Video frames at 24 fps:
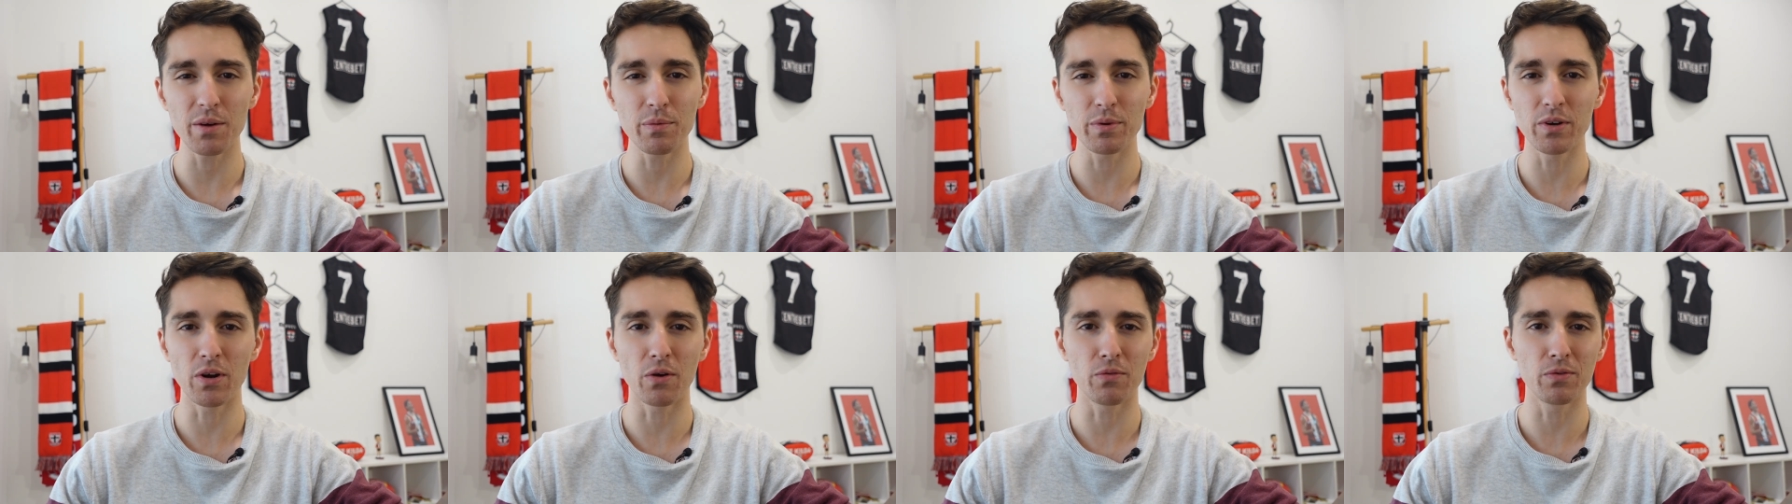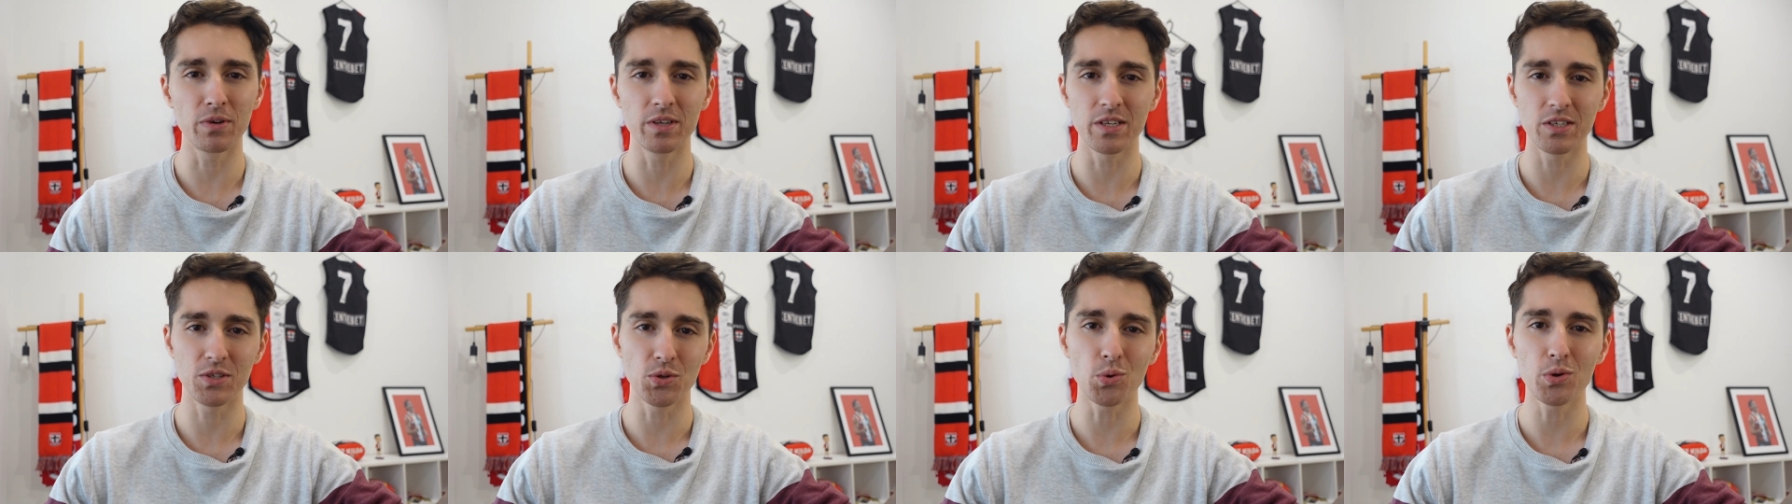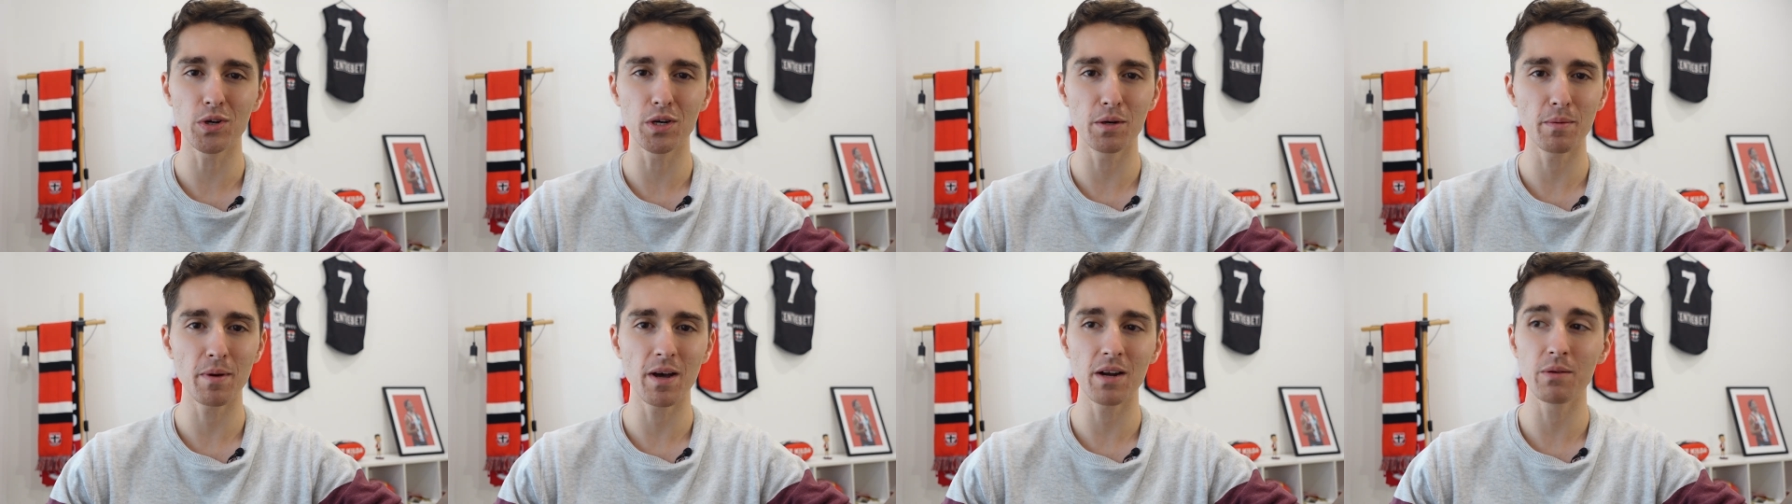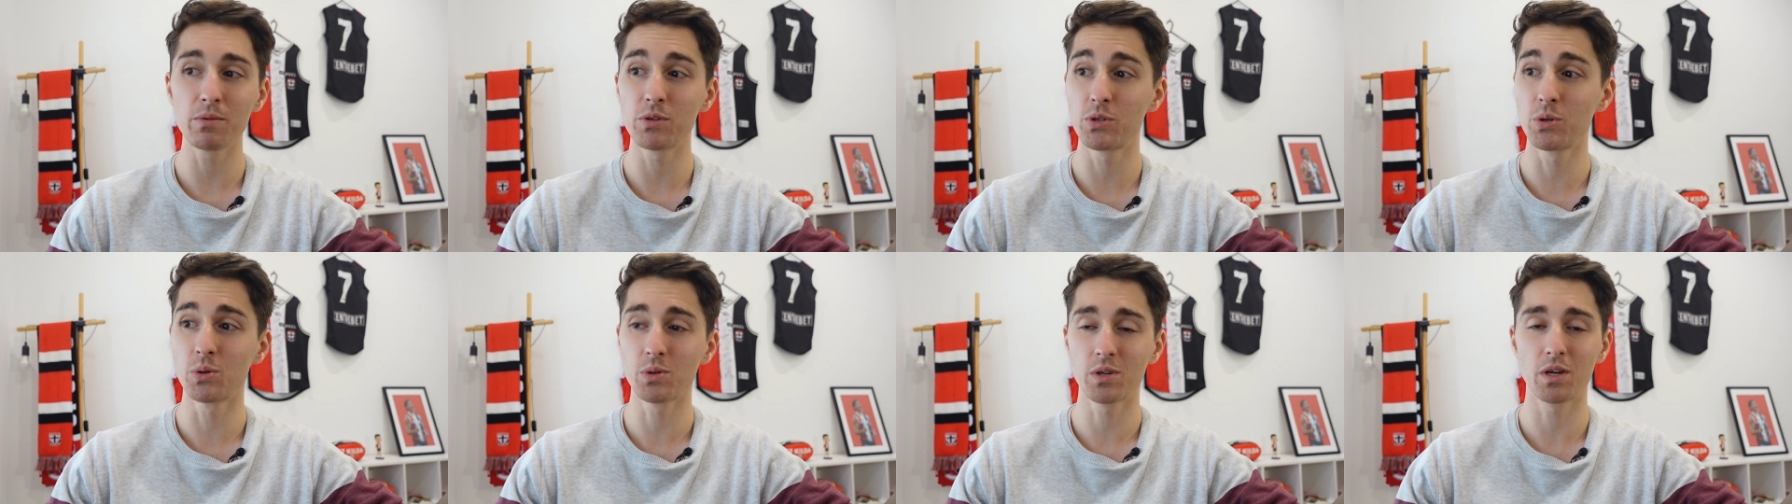We're not really talking about it.
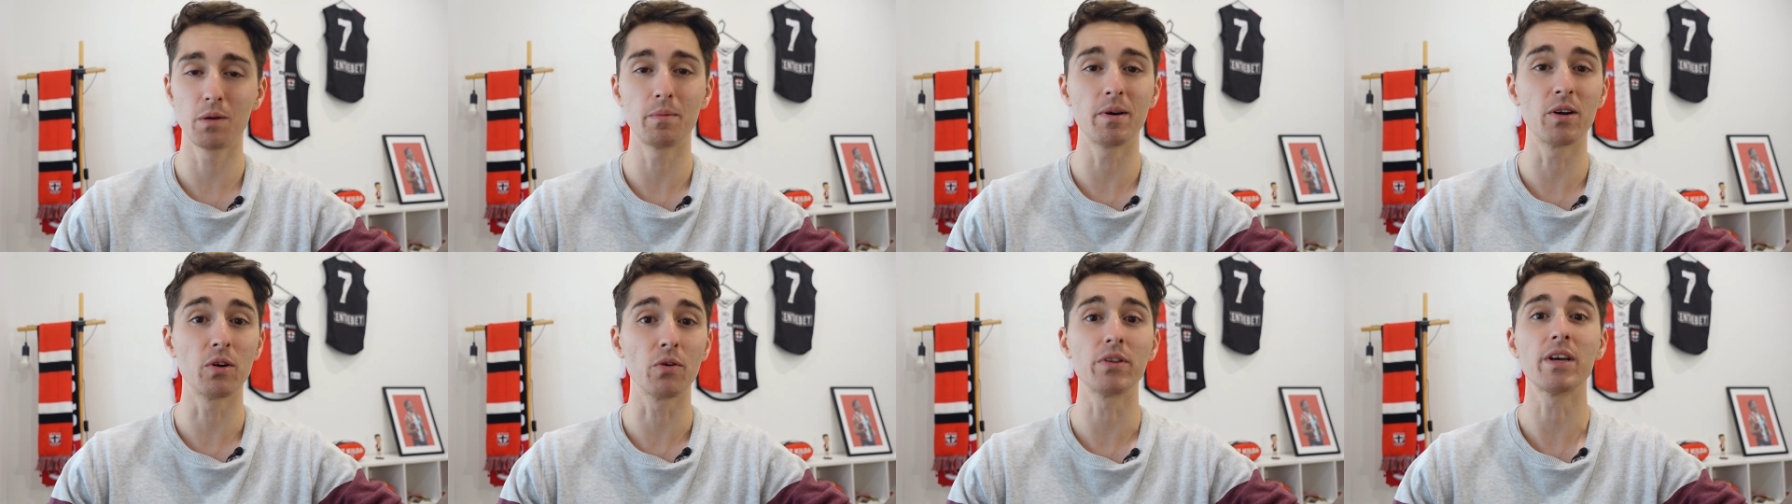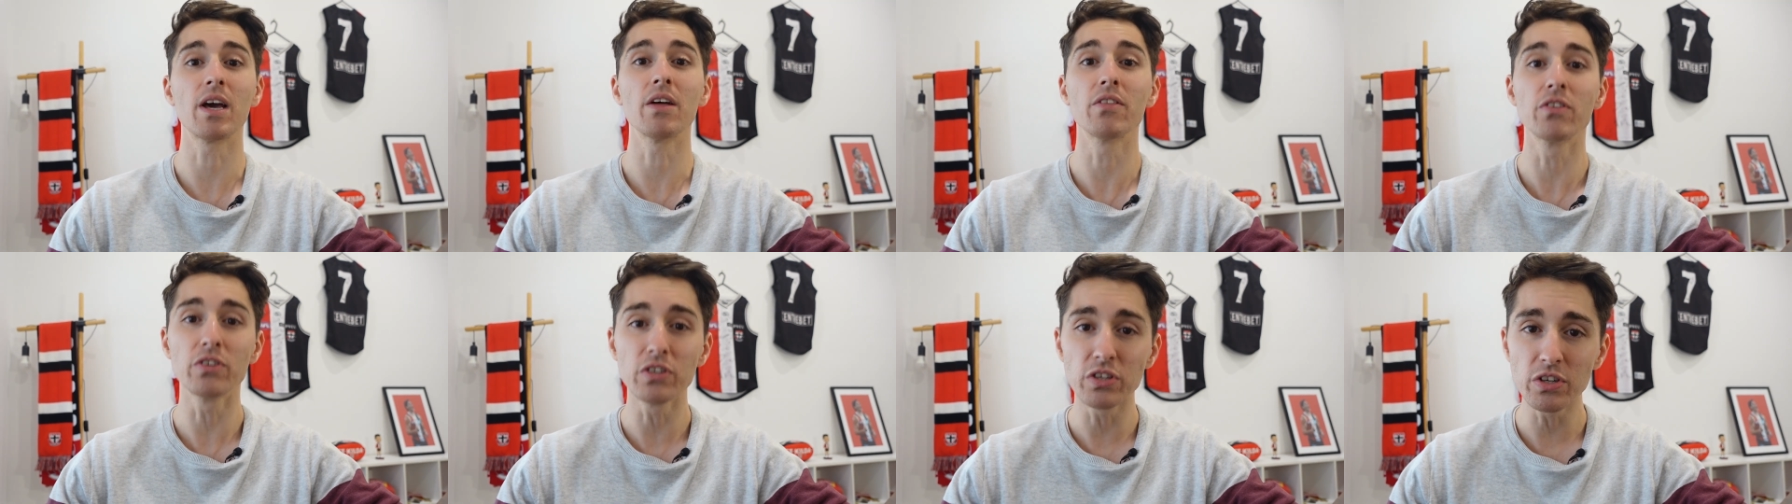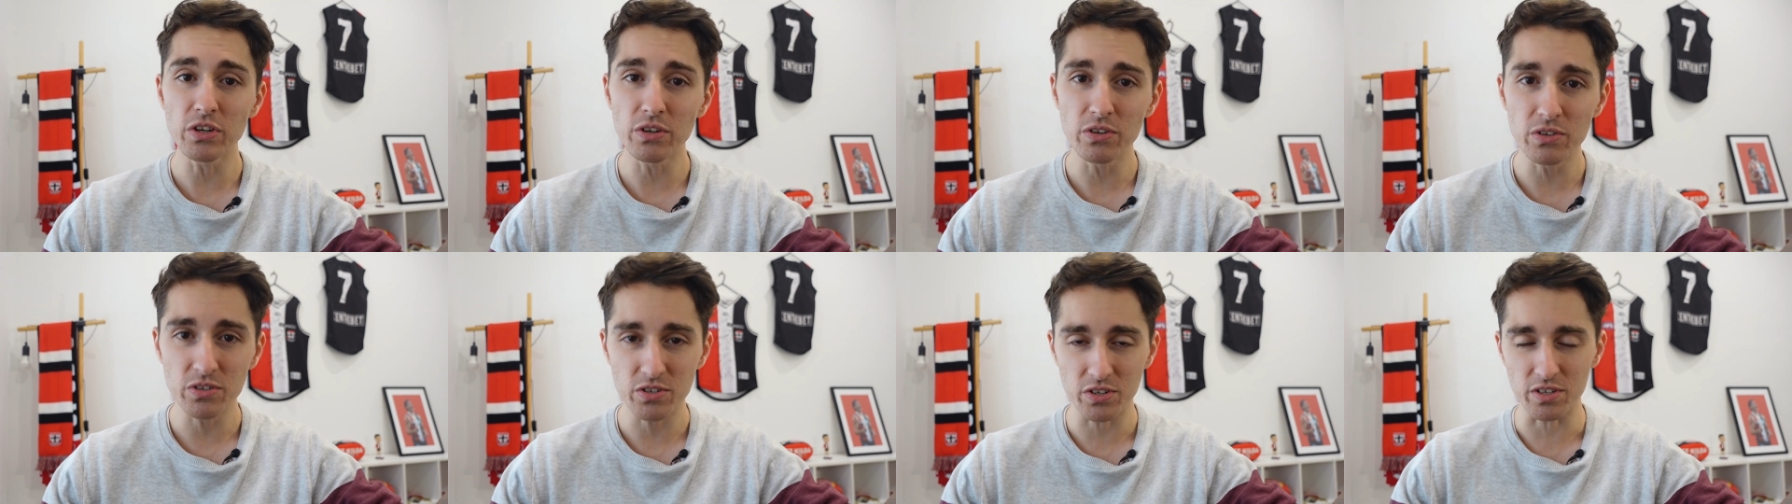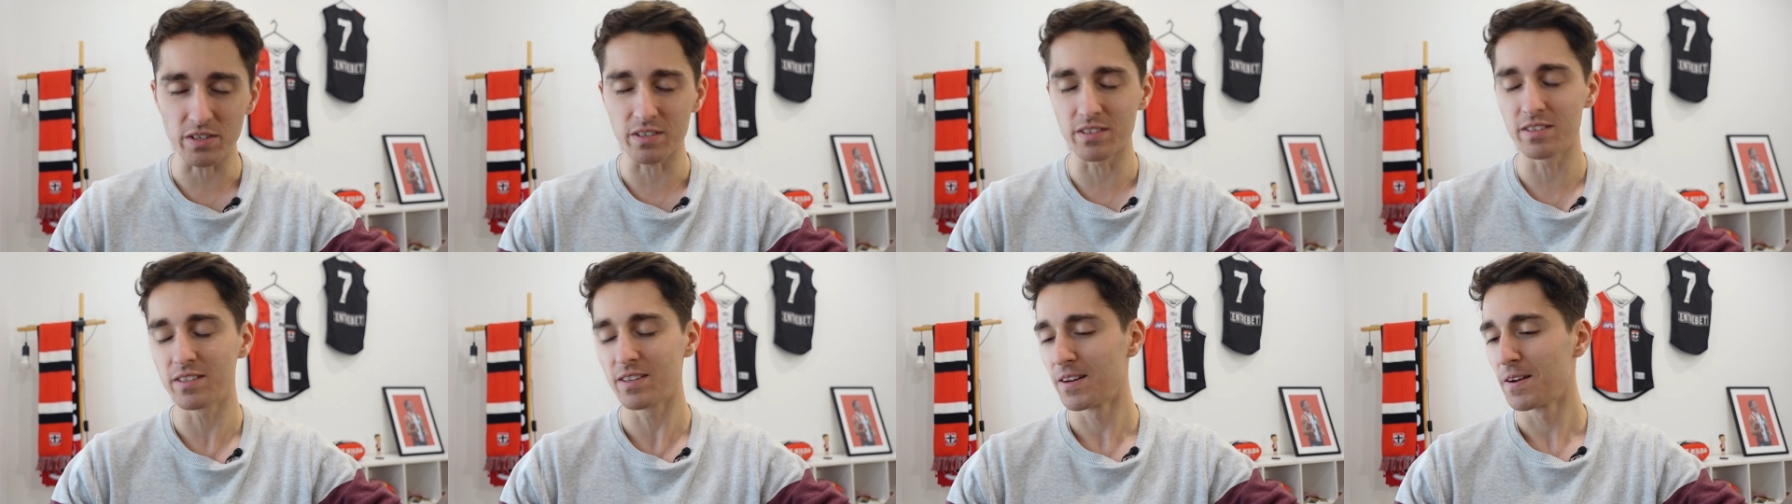We're talking about all the other news,
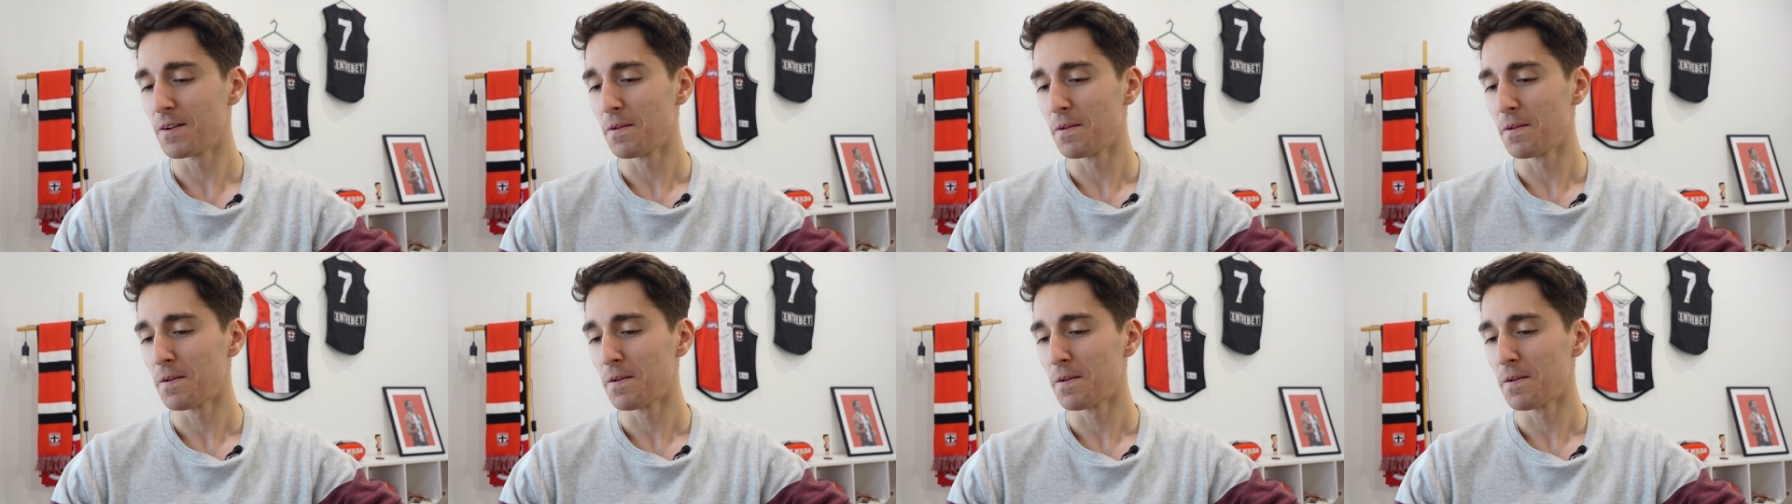and